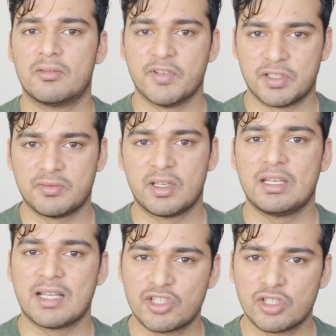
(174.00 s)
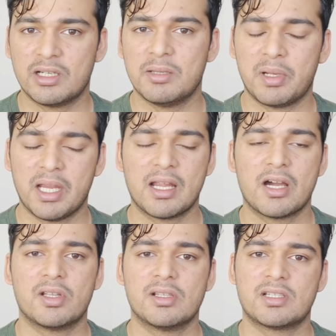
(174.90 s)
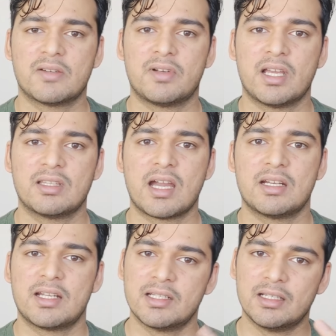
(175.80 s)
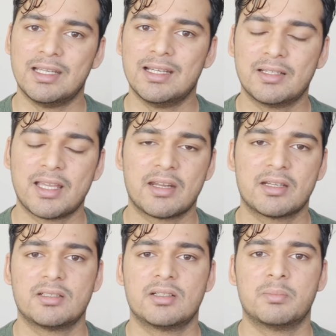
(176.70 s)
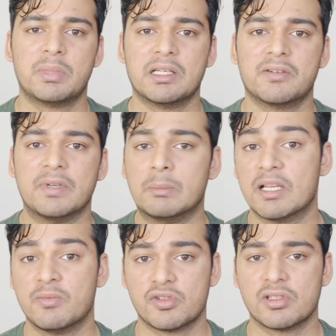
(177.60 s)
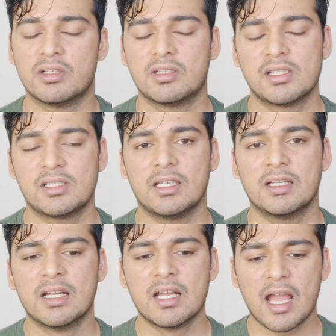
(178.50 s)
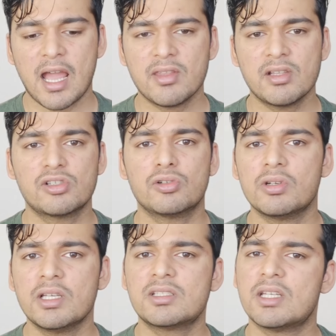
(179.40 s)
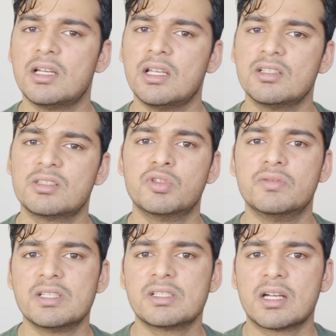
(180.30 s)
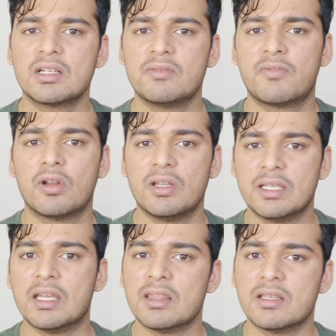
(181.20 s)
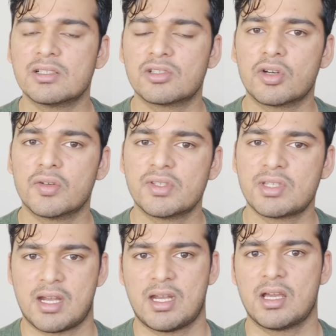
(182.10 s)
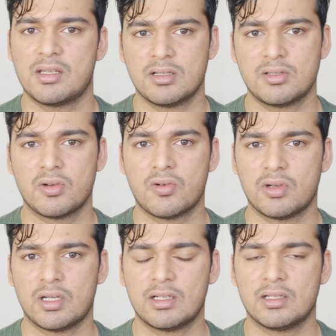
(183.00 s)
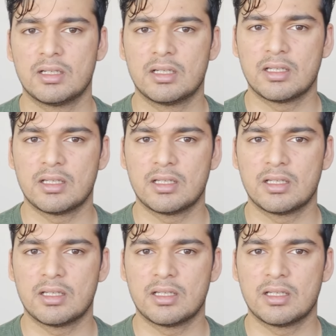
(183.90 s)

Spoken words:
which is very naturally played out and stuff like that. It had a lead character being a female, which was interesting, and then slowly steadily this movie started falling in the sort of satire zone, and